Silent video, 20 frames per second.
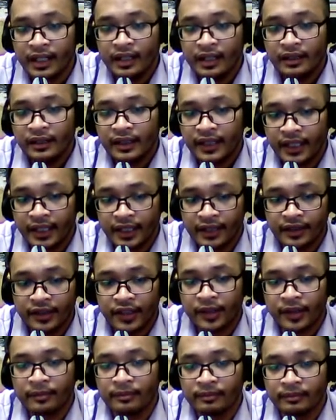Okay,
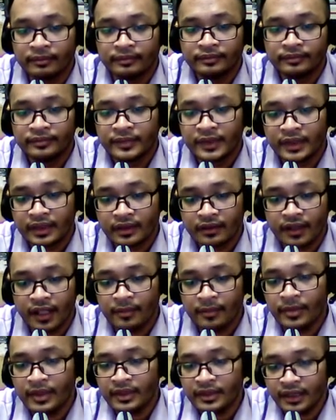RIM. So
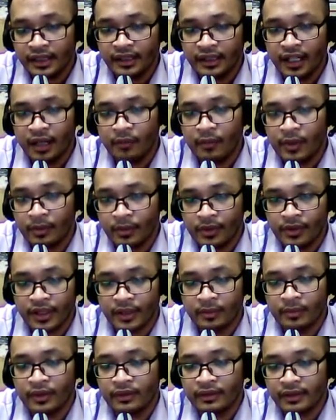rambus inline memory
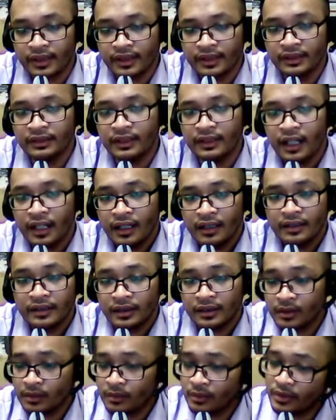model.
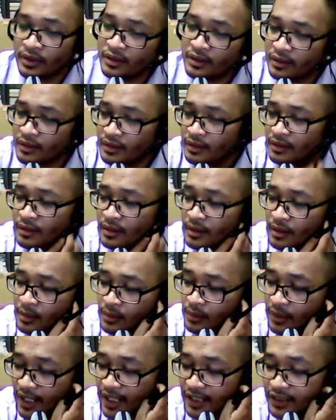So were
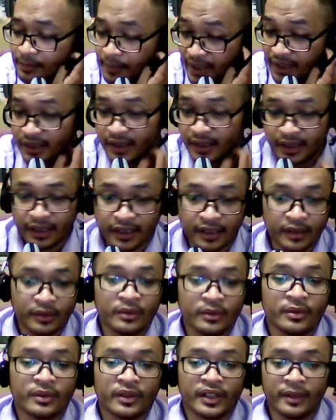expected
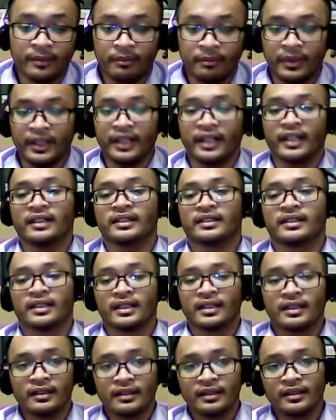to replace
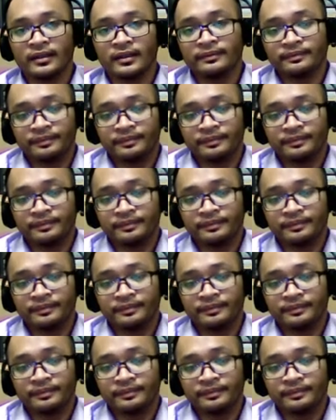the